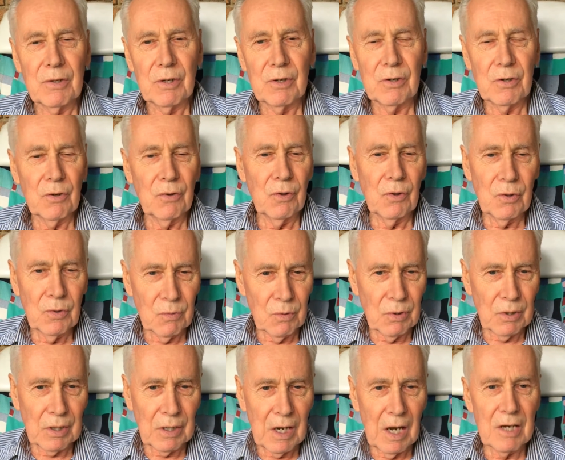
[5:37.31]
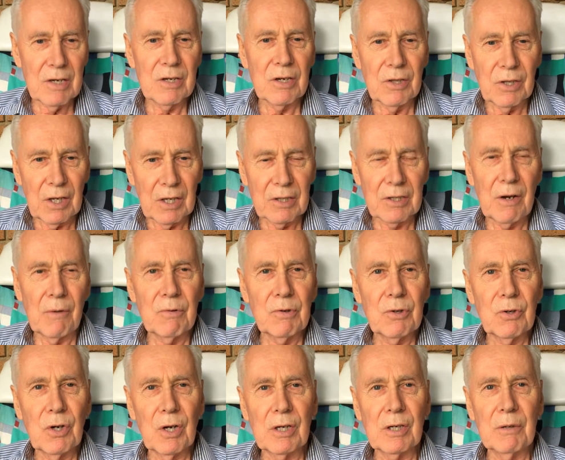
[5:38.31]
And so those were the kinds of things I was
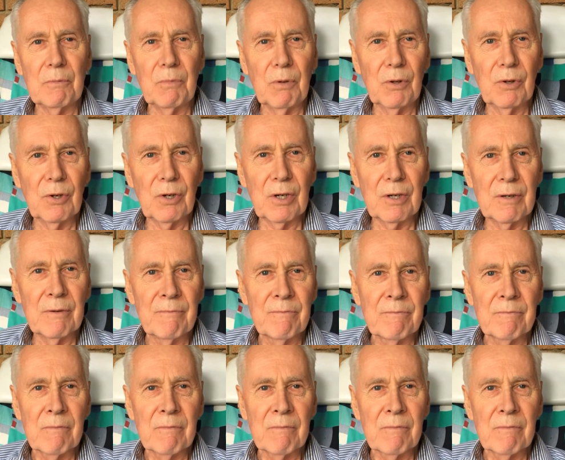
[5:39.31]
trying to build in